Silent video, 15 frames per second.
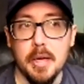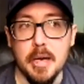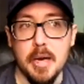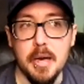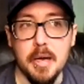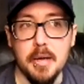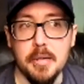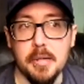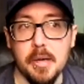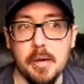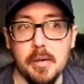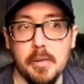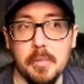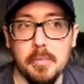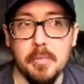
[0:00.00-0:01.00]

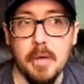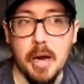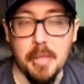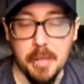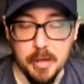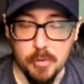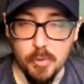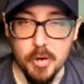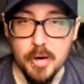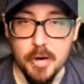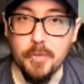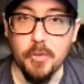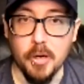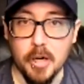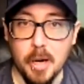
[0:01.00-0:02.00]
And I think we're
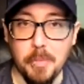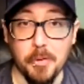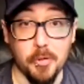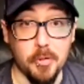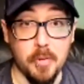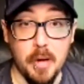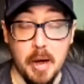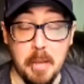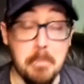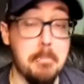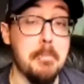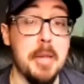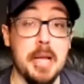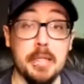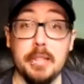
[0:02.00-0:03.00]
in for a couple
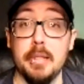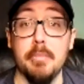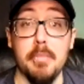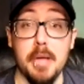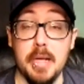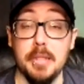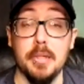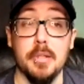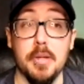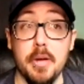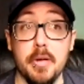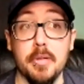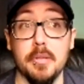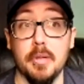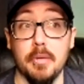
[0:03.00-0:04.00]
amazing
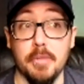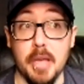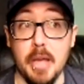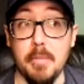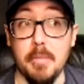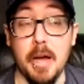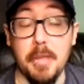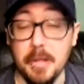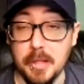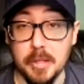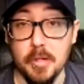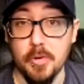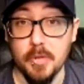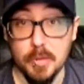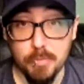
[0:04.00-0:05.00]
years of gaming. I think
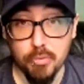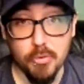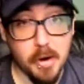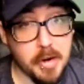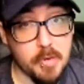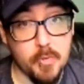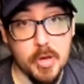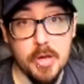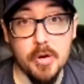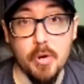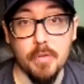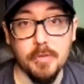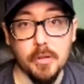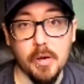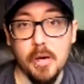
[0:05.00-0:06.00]
this year is pretty weak
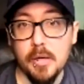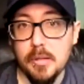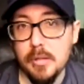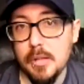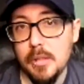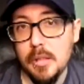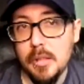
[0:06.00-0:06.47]
overall,